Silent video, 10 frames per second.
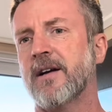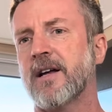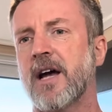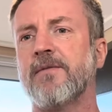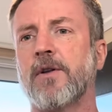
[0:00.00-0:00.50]

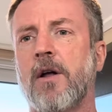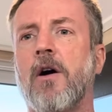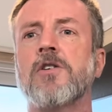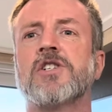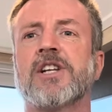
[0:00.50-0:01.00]
have
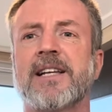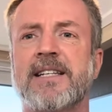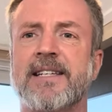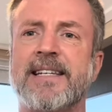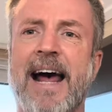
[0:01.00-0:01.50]
largely
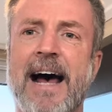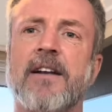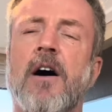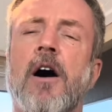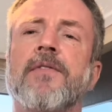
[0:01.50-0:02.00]

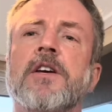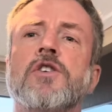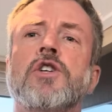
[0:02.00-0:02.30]
sat on these